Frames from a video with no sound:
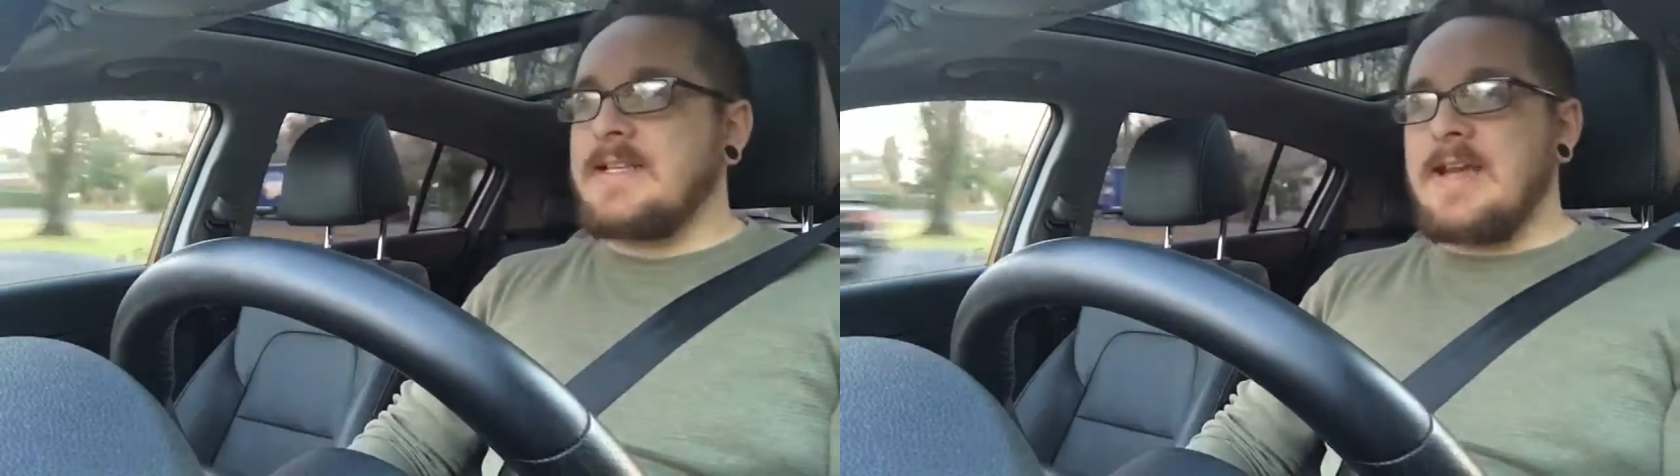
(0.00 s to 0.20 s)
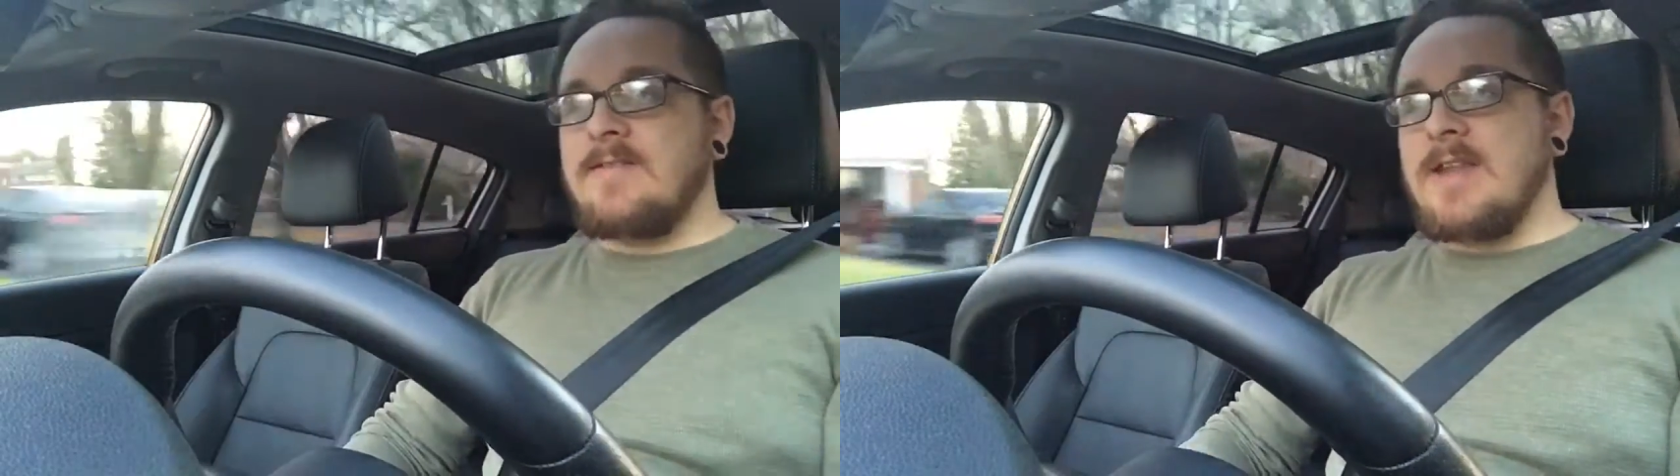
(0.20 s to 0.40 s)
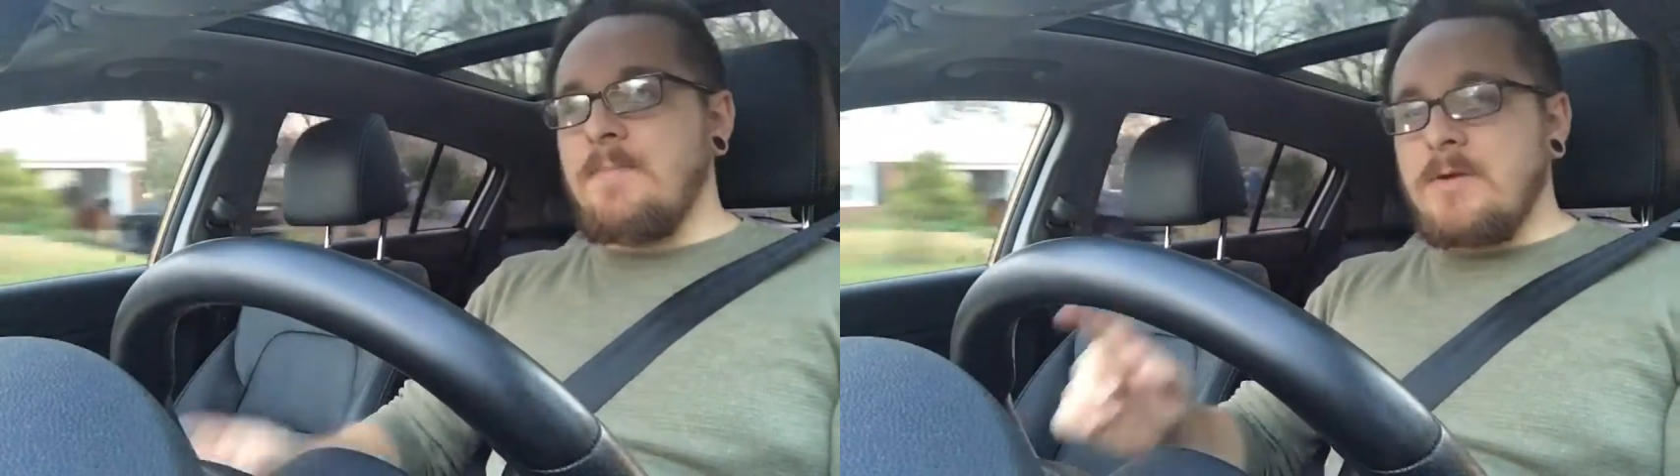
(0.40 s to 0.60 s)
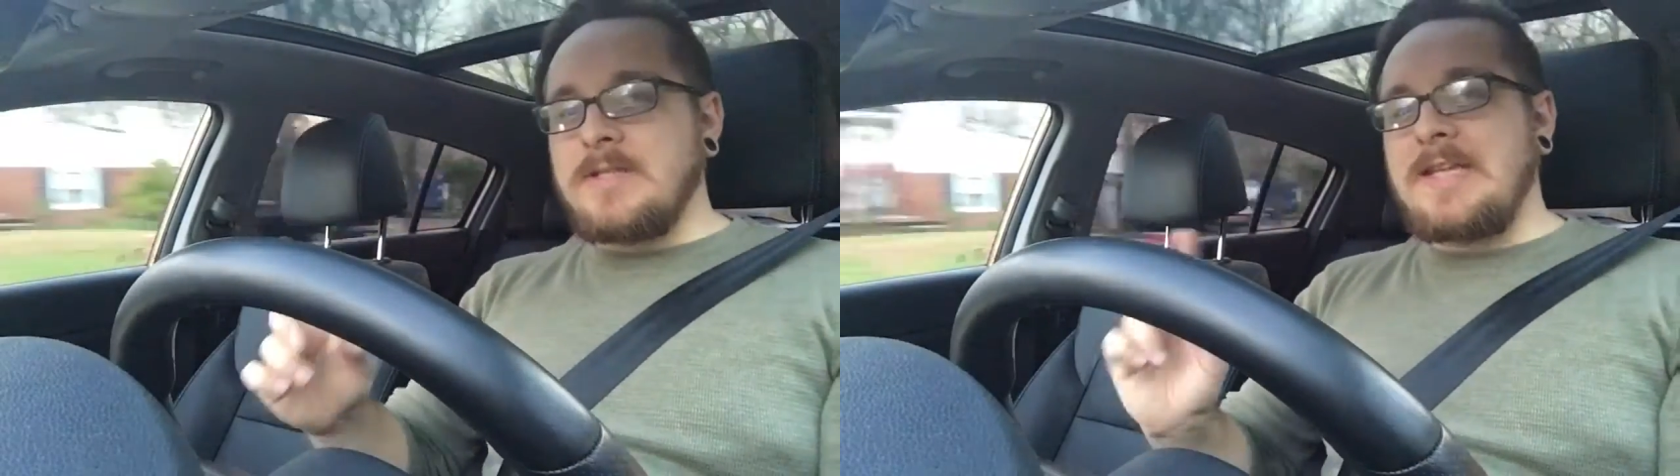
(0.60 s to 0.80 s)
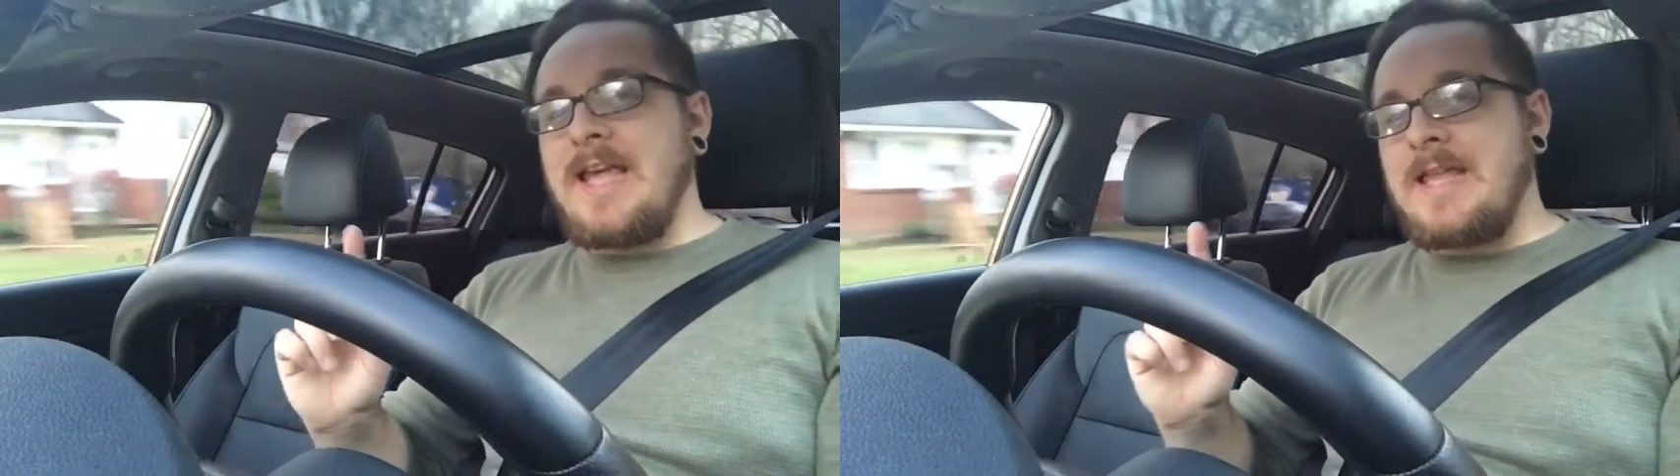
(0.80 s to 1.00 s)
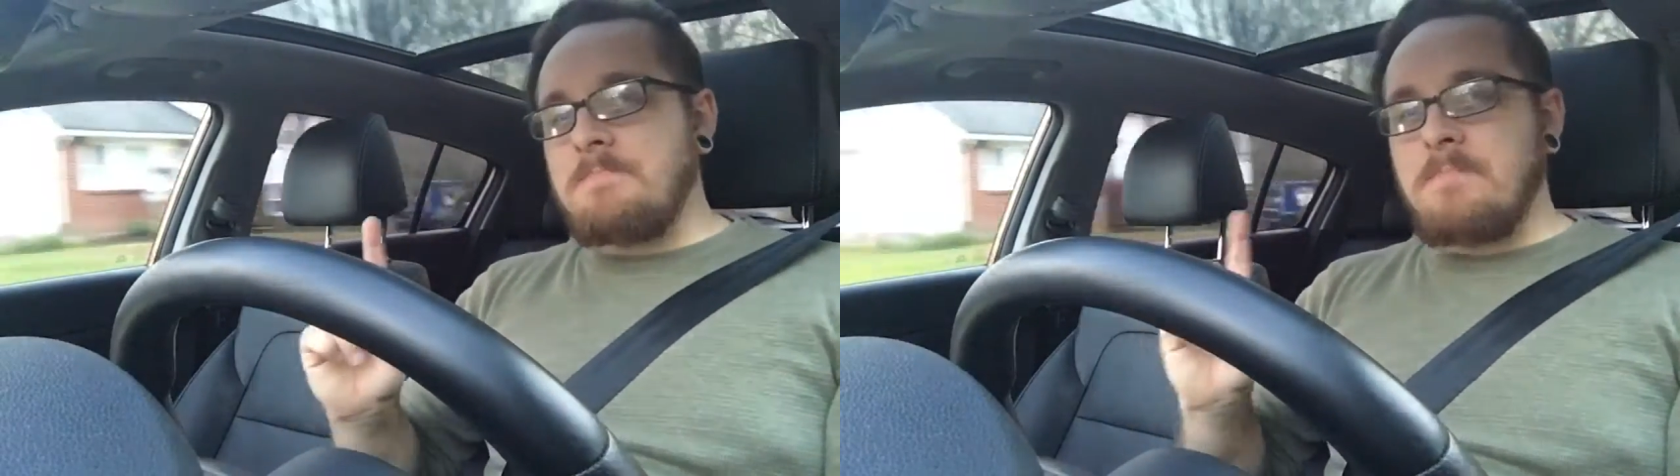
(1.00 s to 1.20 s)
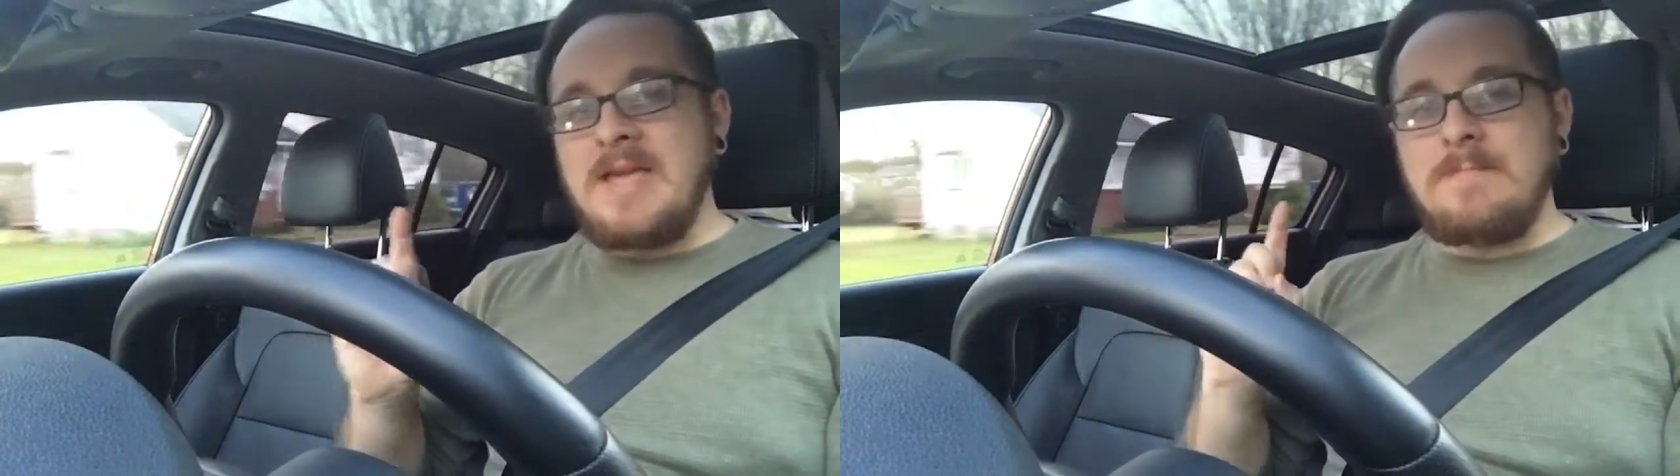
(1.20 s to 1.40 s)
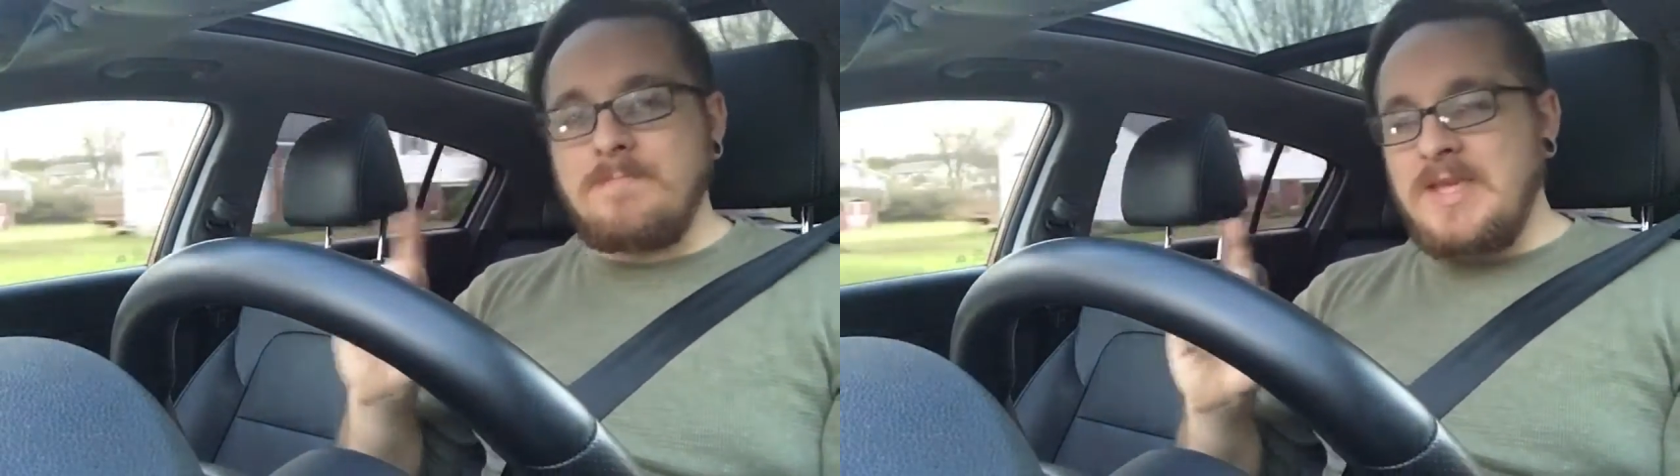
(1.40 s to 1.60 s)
Now, number 10 might